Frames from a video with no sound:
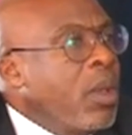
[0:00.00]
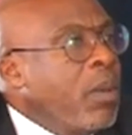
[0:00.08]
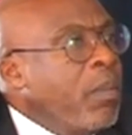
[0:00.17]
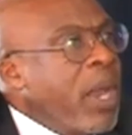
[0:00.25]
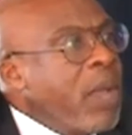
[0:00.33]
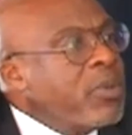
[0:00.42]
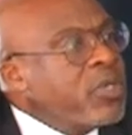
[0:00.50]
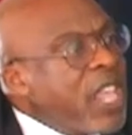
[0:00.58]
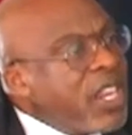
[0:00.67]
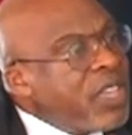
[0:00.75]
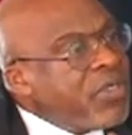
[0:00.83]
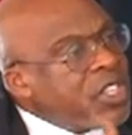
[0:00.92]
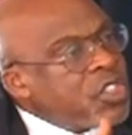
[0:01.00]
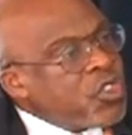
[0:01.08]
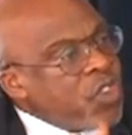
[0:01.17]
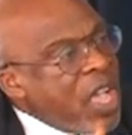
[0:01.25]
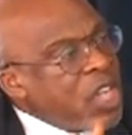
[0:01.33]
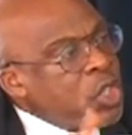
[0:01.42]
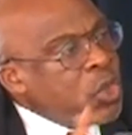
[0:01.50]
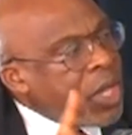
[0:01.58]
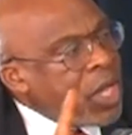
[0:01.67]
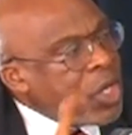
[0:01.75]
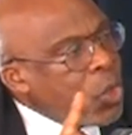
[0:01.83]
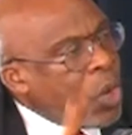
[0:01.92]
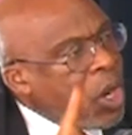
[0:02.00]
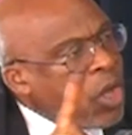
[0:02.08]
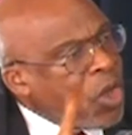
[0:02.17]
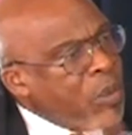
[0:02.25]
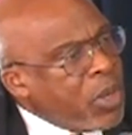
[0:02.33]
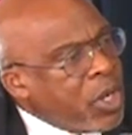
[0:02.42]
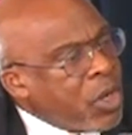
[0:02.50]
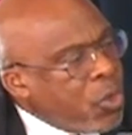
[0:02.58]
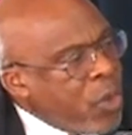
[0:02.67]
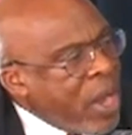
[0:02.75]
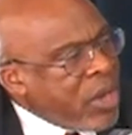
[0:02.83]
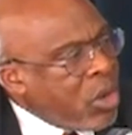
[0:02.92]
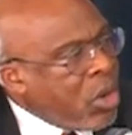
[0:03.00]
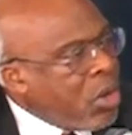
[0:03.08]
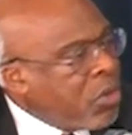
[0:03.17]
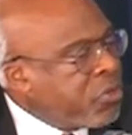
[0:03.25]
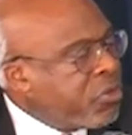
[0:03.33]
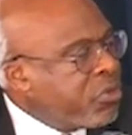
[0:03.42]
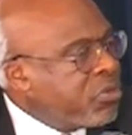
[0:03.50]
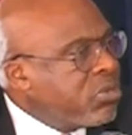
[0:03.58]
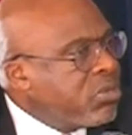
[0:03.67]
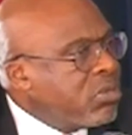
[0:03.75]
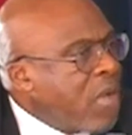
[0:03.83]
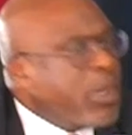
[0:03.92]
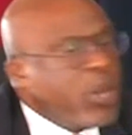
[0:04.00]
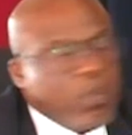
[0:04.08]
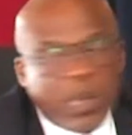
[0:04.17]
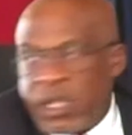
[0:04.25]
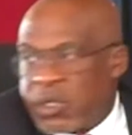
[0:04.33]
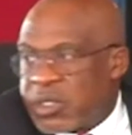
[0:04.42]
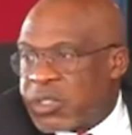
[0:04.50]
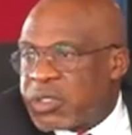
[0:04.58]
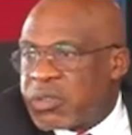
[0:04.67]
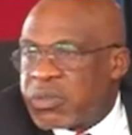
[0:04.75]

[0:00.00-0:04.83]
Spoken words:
Madam Selim is trying to get the world community to write off how many billions?